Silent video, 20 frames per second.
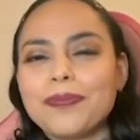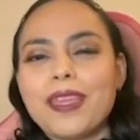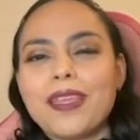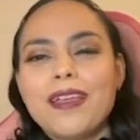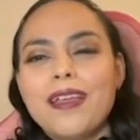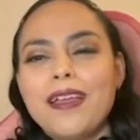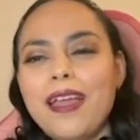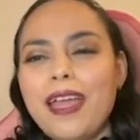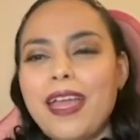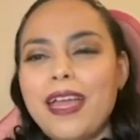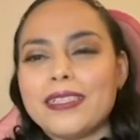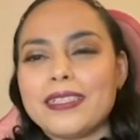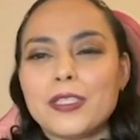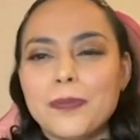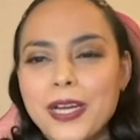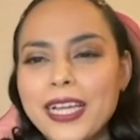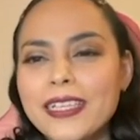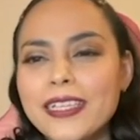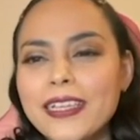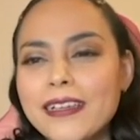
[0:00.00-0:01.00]
is um
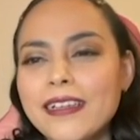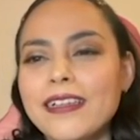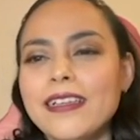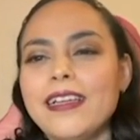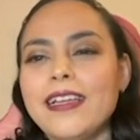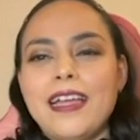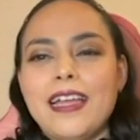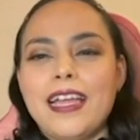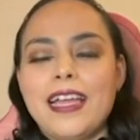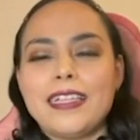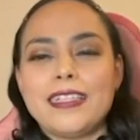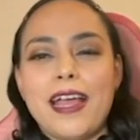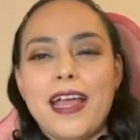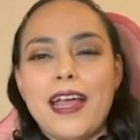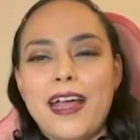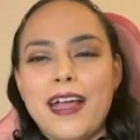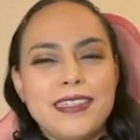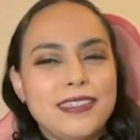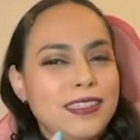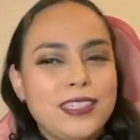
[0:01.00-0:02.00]
kind of like
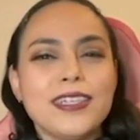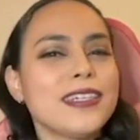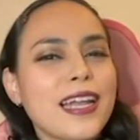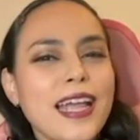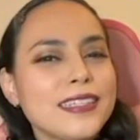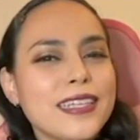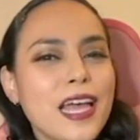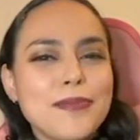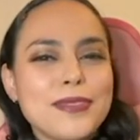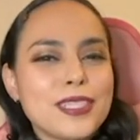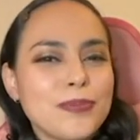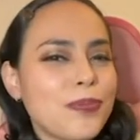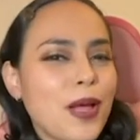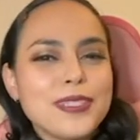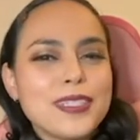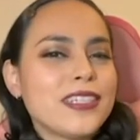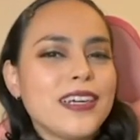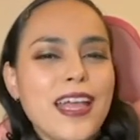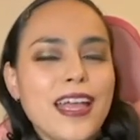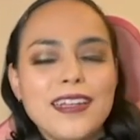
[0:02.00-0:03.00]

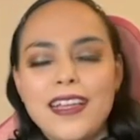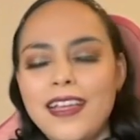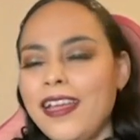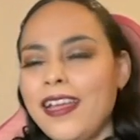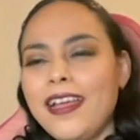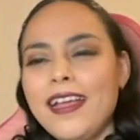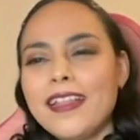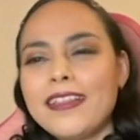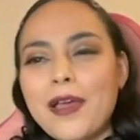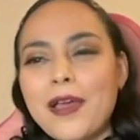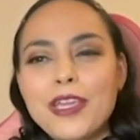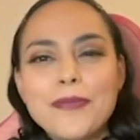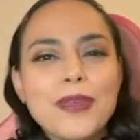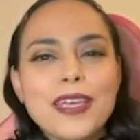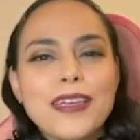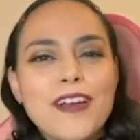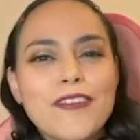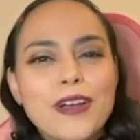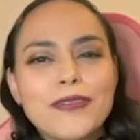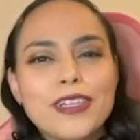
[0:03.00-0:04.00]
spirit-based
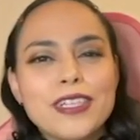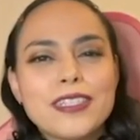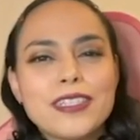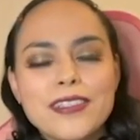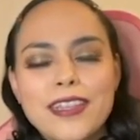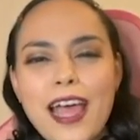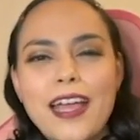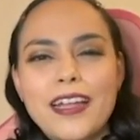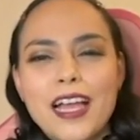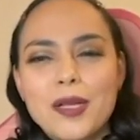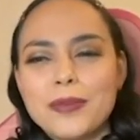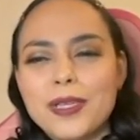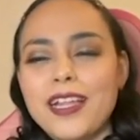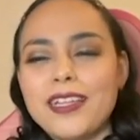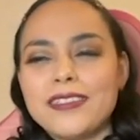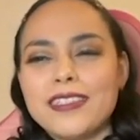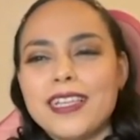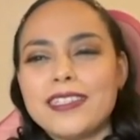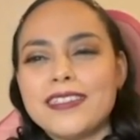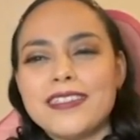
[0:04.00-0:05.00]
user.
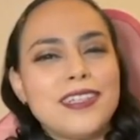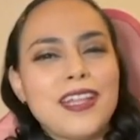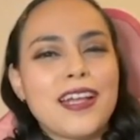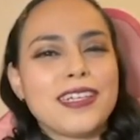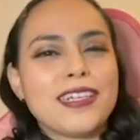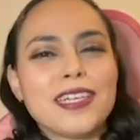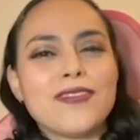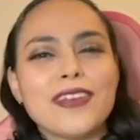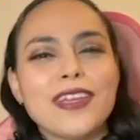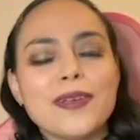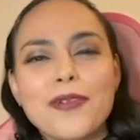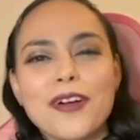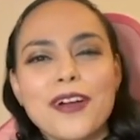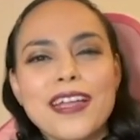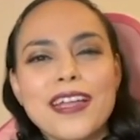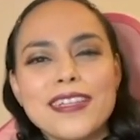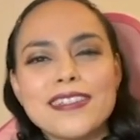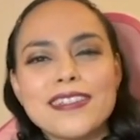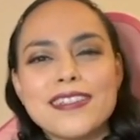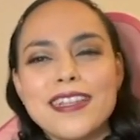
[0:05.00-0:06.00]
She can
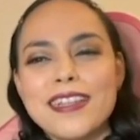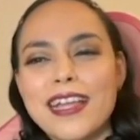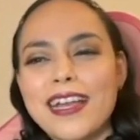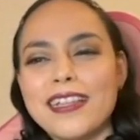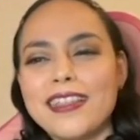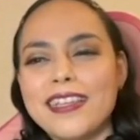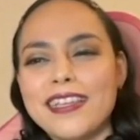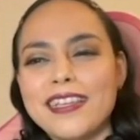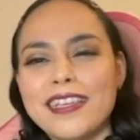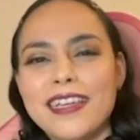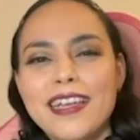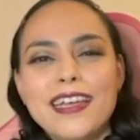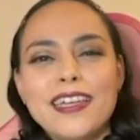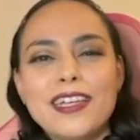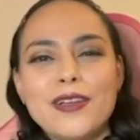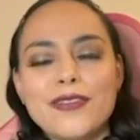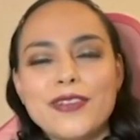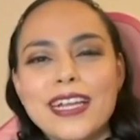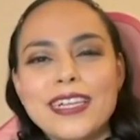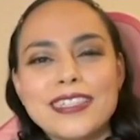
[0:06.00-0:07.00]
tank and she
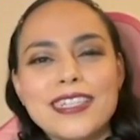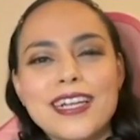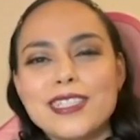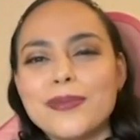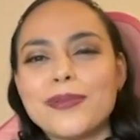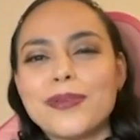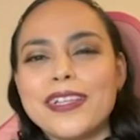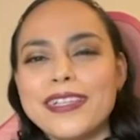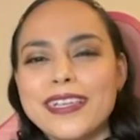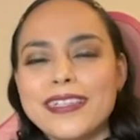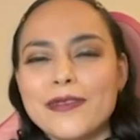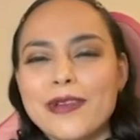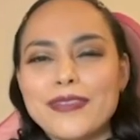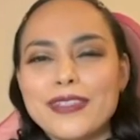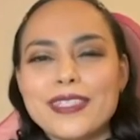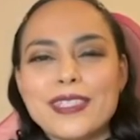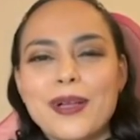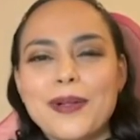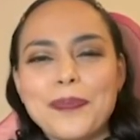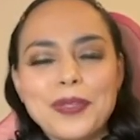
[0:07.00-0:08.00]
can do magic
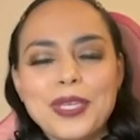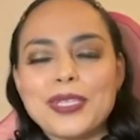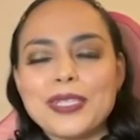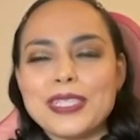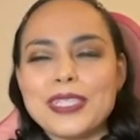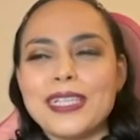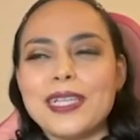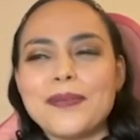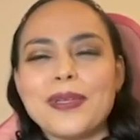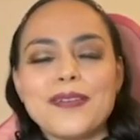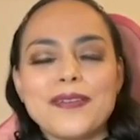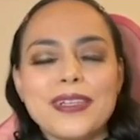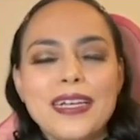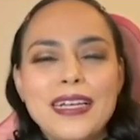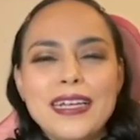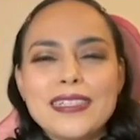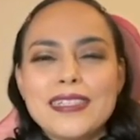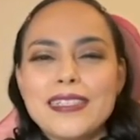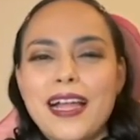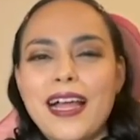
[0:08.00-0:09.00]
damage as well.
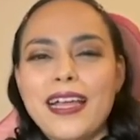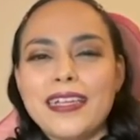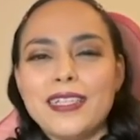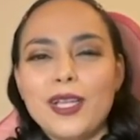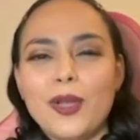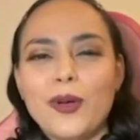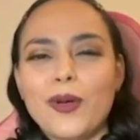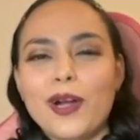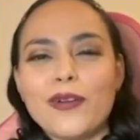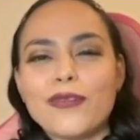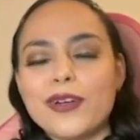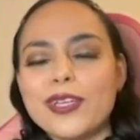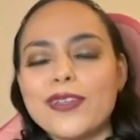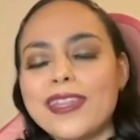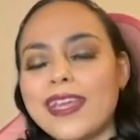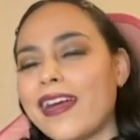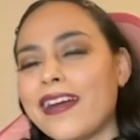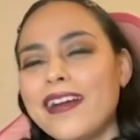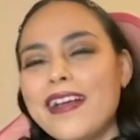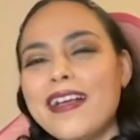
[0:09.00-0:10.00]
Similar to uh,
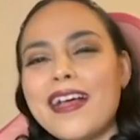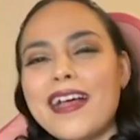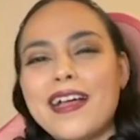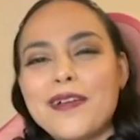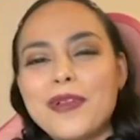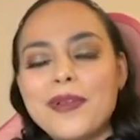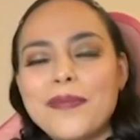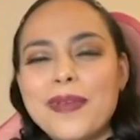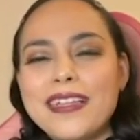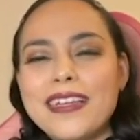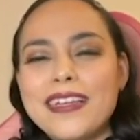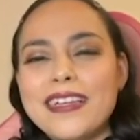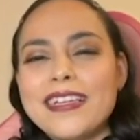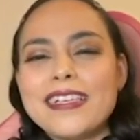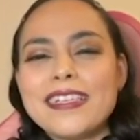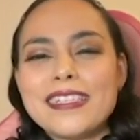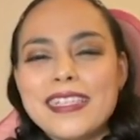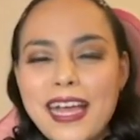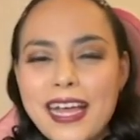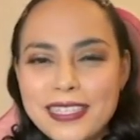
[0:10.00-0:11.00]
Xiaoyu,
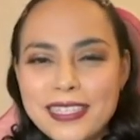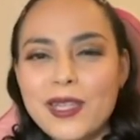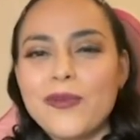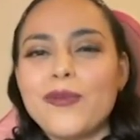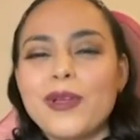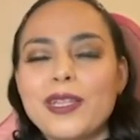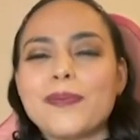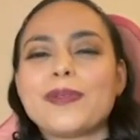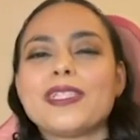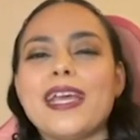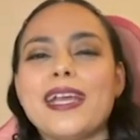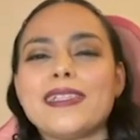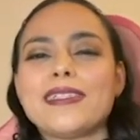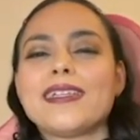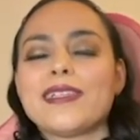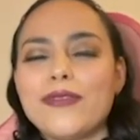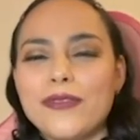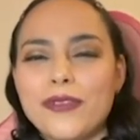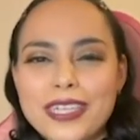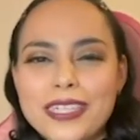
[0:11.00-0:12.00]
okay?
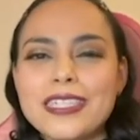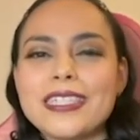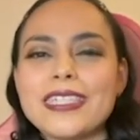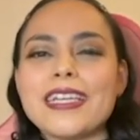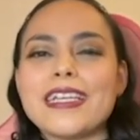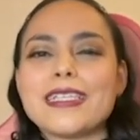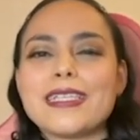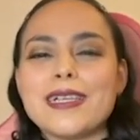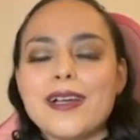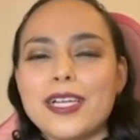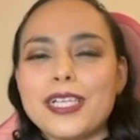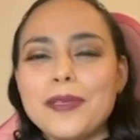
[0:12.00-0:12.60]
And